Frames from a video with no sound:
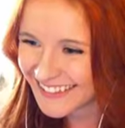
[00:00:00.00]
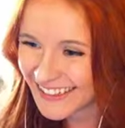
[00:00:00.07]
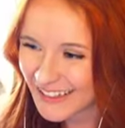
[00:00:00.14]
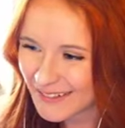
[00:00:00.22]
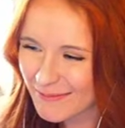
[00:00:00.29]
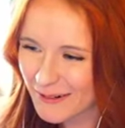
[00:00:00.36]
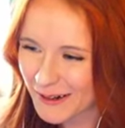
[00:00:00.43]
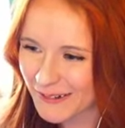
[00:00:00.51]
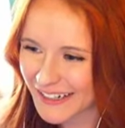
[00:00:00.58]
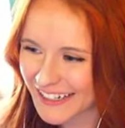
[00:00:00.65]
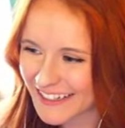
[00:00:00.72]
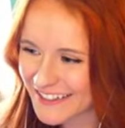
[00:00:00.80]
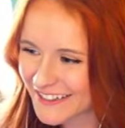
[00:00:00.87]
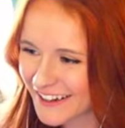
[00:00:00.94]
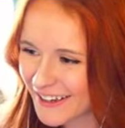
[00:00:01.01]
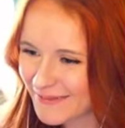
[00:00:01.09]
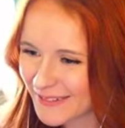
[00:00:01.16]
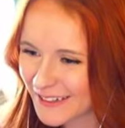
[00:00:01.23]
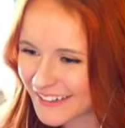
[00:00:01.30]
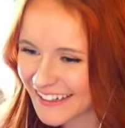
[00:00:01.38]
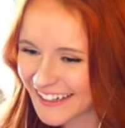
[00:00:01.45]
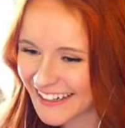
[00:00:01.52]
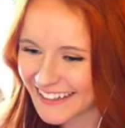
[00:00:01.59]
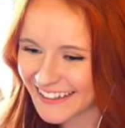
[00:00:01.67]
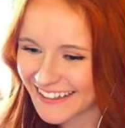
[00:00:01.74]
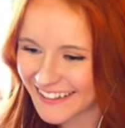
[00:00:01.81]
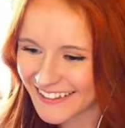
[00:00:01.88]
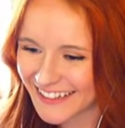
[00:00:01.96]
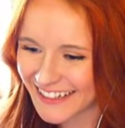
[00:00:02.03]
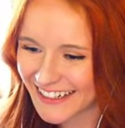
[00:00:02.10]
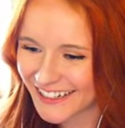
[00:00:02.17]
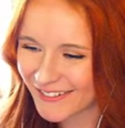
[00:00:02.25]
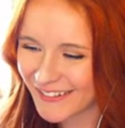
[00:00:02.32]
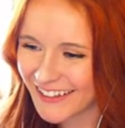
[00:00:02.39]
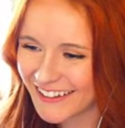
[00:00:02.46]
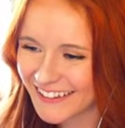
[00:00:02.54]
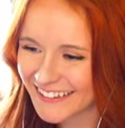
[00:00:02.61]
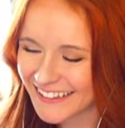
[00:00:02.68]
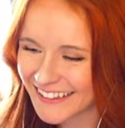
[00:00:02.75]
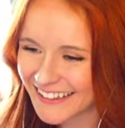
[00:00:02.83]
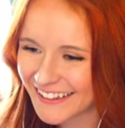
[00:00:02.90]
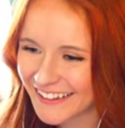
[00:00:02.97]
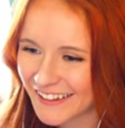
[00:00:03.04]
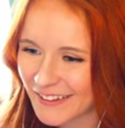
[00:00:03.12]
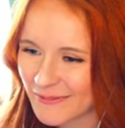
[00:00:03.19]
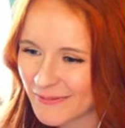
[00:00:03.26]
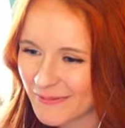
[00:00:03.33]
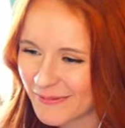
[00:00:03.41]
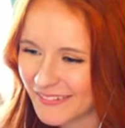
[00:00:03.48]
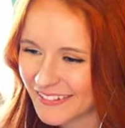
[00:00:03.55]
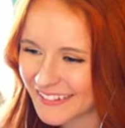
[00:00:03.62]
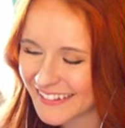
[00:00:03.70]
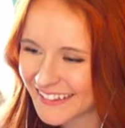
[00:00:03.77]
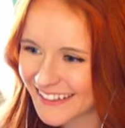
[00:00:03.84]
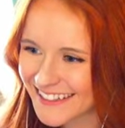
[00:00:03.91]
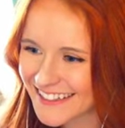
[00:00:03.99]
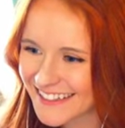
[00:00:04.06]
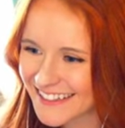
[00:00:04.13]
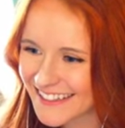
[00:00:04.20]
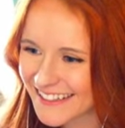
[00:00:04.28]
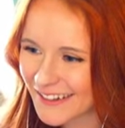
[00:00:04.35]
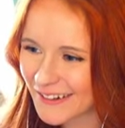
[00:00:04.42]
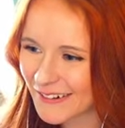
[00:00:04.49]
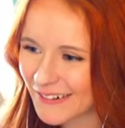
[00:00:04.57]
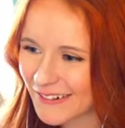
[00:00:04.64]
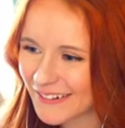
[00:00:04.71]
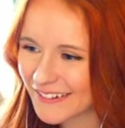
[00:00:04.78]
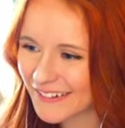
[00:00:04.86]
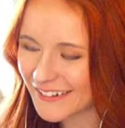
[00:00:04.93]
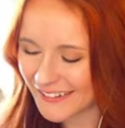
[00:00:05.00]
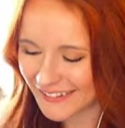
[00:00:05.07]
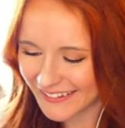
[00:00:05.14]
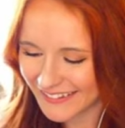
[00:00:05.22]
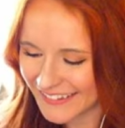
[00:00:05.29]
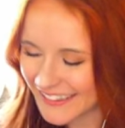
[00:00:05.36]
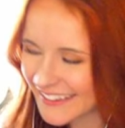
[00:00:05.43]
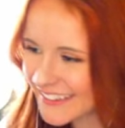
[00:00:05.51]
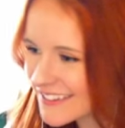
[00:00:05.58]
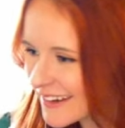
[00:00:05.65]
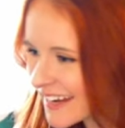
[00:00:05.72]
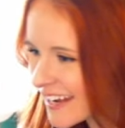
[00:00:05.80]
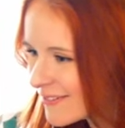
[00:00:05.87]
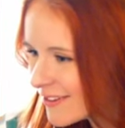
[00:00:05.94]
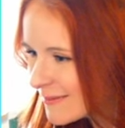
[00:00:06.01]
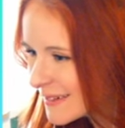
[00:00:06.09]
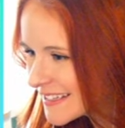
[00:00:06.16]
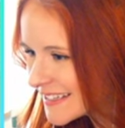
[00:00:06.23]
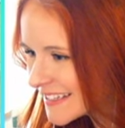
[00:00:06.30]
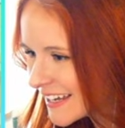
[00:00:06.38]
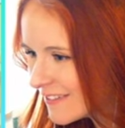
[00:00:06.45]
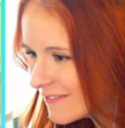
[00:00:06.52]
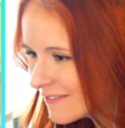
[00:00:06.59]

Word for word: Poor Raindrop. Okay, alright, well, um, let's just go... Do I have all my stuff?